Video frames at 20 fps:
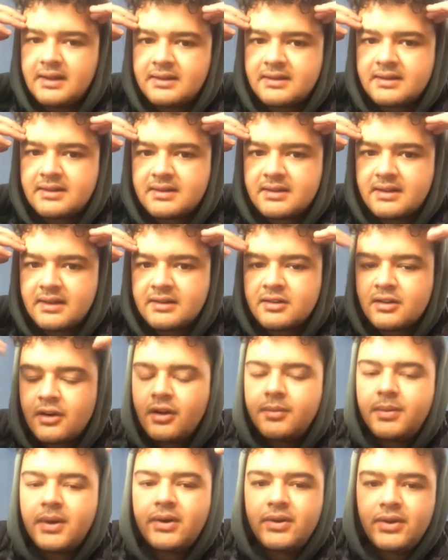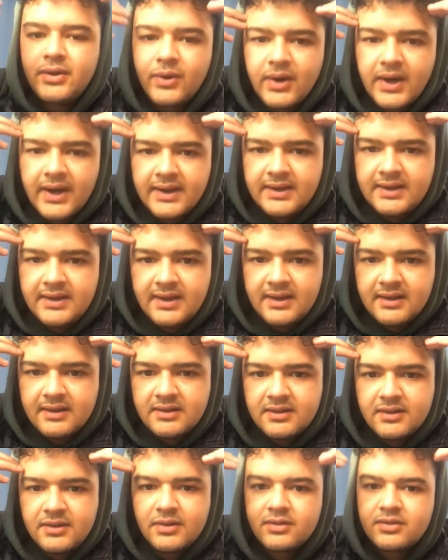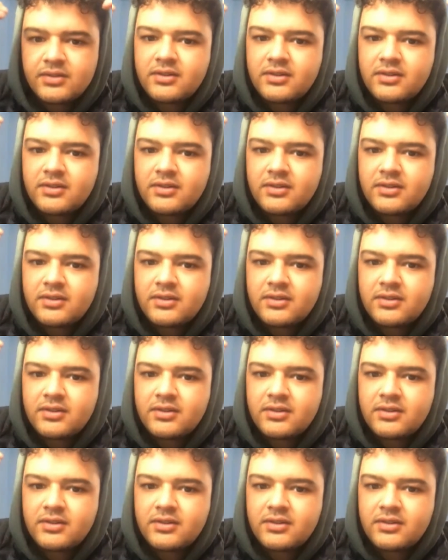it's all about your ideas.